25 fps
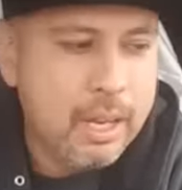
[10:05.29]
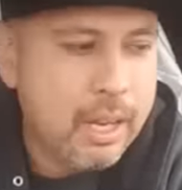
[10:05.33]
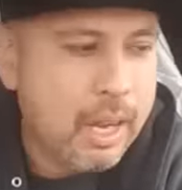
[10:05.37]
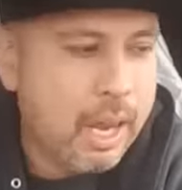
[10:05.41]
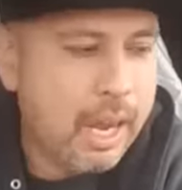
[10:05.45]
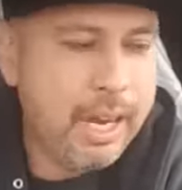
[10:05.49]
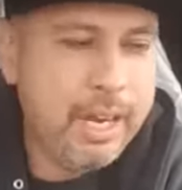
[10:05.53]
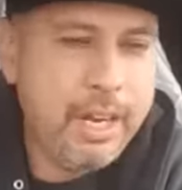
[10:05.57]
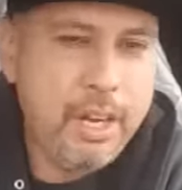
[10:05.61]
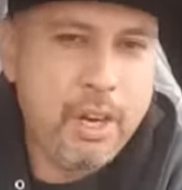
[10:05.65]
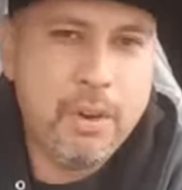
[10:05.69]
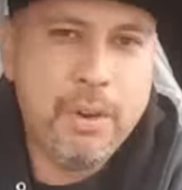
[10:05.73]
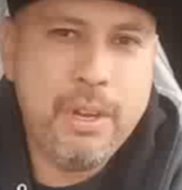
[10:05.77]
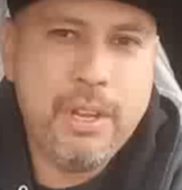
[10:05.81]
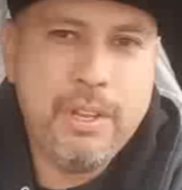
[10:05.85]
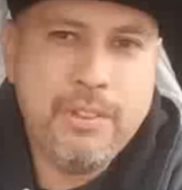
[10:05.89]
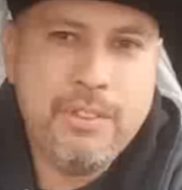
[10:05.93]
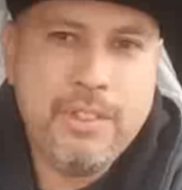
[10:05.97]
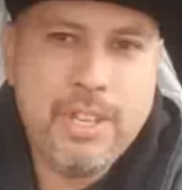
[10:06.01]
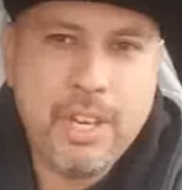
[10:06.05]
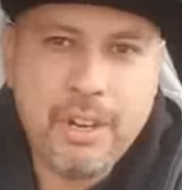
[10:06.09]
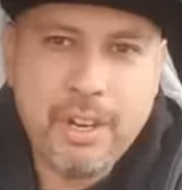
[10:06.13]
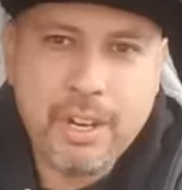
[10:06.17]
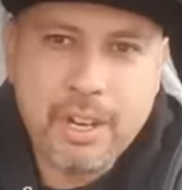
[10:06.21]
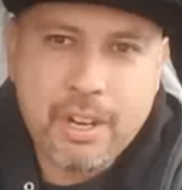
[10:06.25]
I know he's
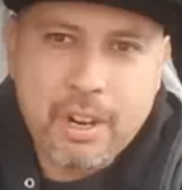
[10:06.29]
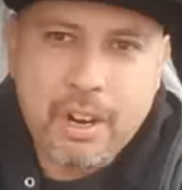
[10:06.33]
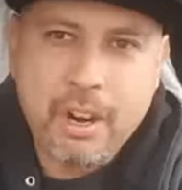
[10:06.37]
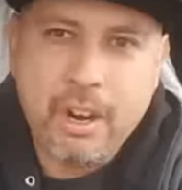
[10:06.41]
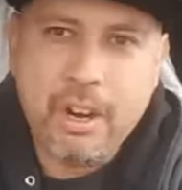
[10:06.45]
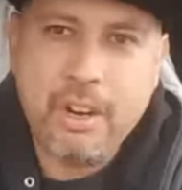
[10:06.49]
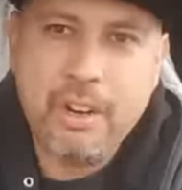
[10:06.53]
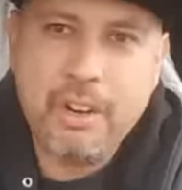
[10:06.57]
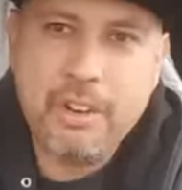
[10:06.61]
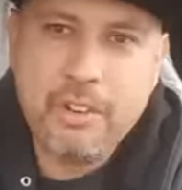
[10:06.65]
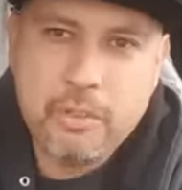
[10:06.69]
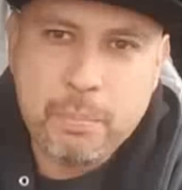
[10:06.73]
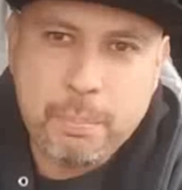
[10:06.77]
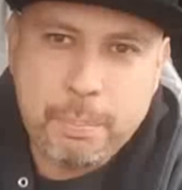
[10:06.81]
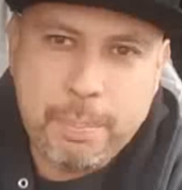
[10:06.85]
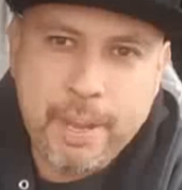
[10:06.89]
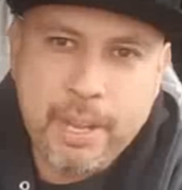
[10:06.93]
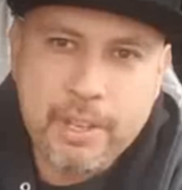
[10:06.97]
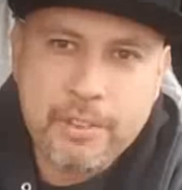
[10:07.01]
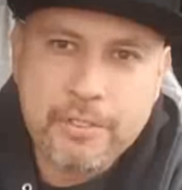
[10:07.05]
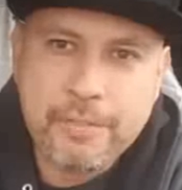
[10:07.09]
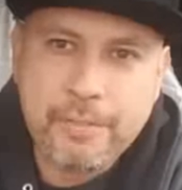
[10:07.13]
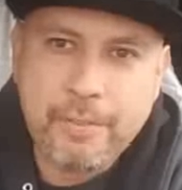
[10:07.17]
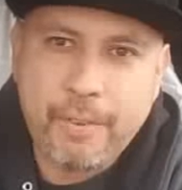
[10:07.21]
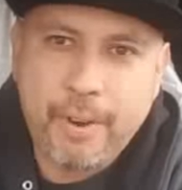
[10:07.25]
Derek Carr's
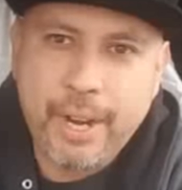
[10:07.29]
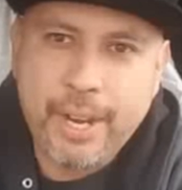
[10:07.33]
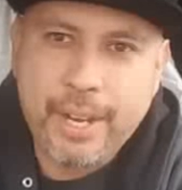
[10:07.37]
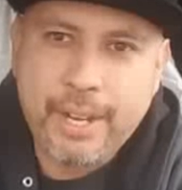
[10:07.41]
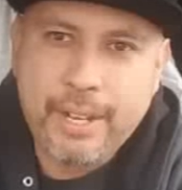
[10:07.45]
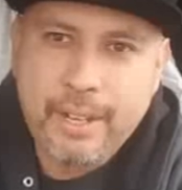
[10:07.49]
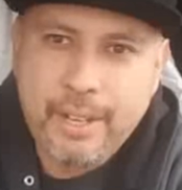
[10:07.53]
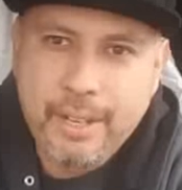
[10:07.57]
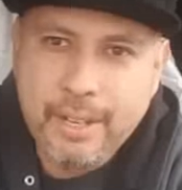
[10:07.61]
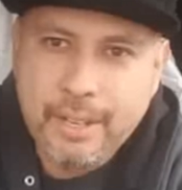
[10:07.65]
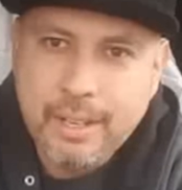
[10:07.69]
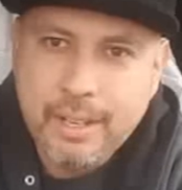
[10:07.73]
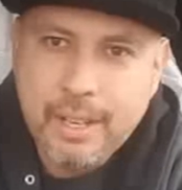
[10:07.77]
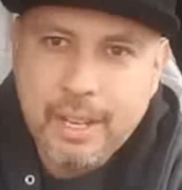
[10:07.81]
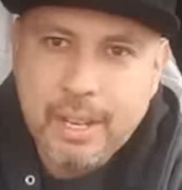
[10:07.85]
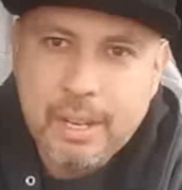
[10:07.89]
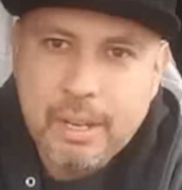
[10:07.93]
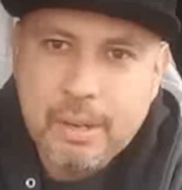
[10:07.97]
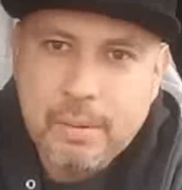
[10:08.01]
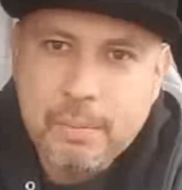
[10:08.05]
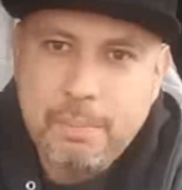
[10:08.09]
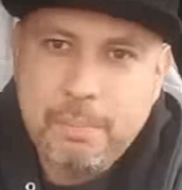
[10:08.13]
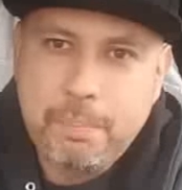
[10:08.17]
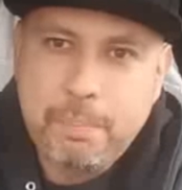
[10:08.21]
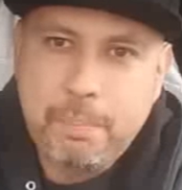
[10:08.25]
best friend,
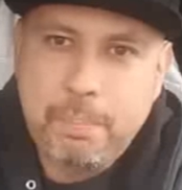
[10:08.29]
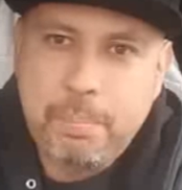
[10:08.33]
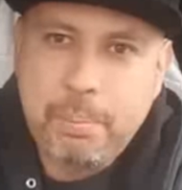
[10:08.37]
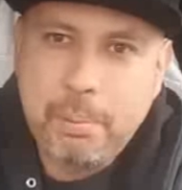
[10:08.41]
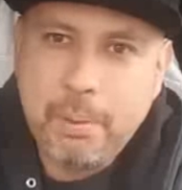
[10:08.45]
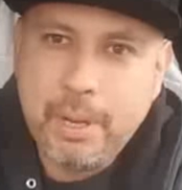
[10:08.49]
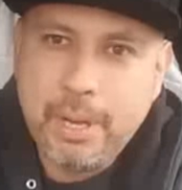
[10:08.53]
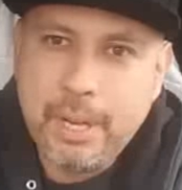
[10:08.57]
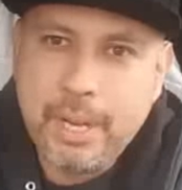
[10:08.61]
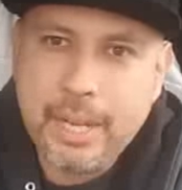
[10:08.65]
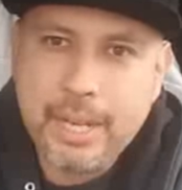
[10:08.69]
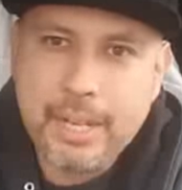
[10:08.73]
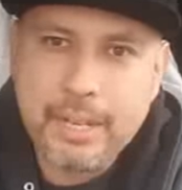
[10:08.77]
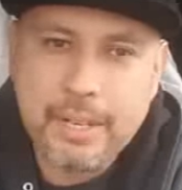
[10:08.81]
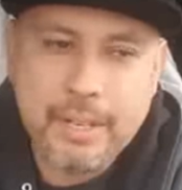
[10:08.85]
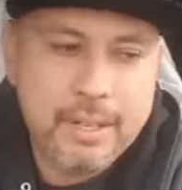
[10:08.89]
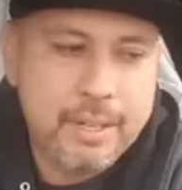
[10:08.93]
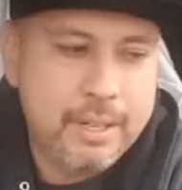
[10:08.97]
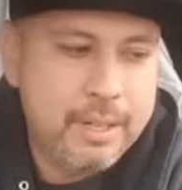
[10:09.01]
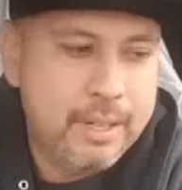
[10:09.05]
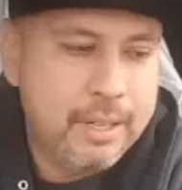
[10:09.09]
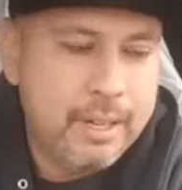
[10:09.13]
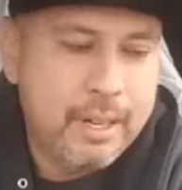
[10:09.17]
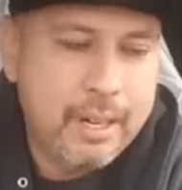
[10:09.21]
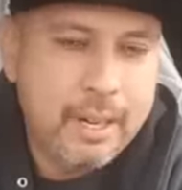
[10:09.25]
but
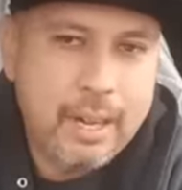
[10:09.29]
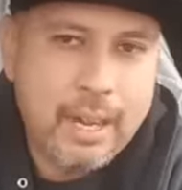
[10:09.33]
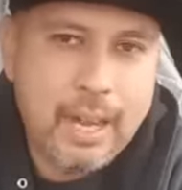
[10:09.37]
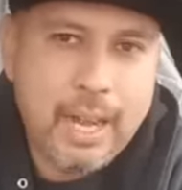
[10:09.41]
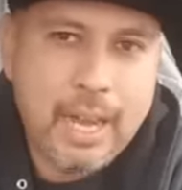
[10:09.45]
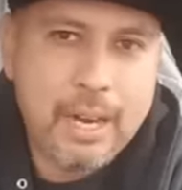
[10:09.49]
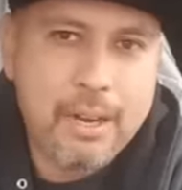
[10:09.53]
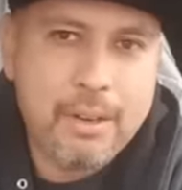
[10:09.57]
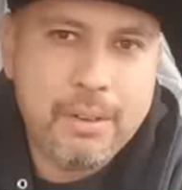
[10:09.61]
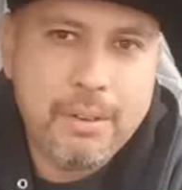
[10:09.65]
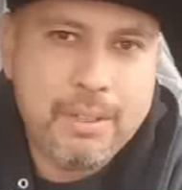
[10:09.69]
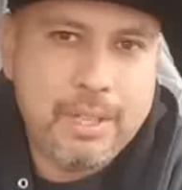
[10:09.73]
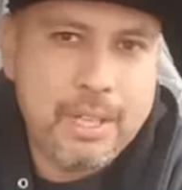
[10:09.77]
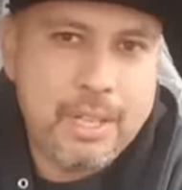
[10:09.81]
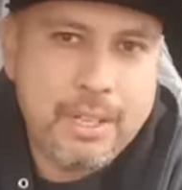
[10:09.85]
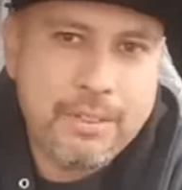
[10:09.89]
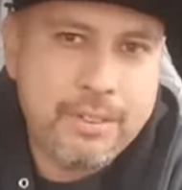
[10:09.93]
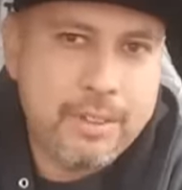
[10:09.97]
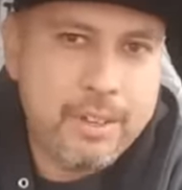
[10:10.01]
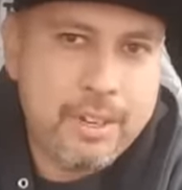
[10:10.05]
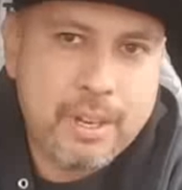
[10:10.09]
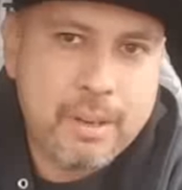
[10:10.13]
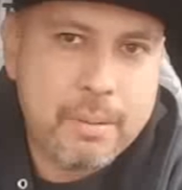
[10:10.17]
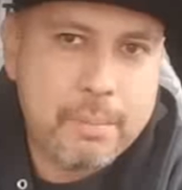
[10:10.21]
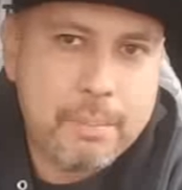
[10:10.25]
I don't think he's
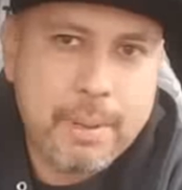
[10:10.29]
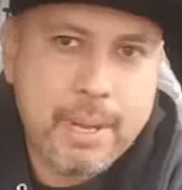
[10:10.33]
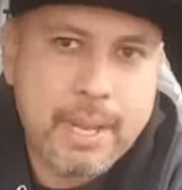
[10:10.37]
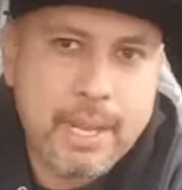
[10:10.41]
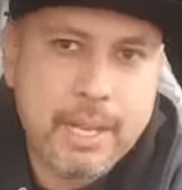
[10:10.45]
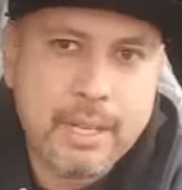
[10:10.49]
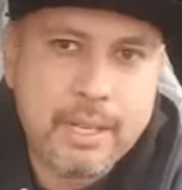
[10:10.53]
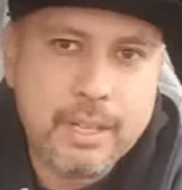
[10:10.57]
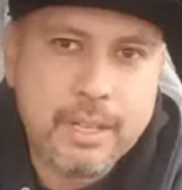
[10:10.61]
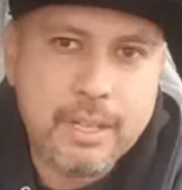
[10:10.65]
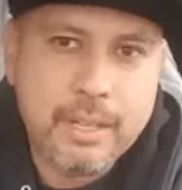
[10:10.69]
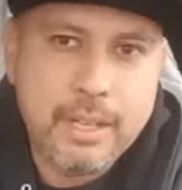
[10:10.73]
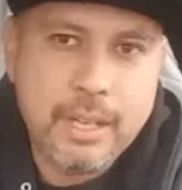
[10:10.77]
going to come back.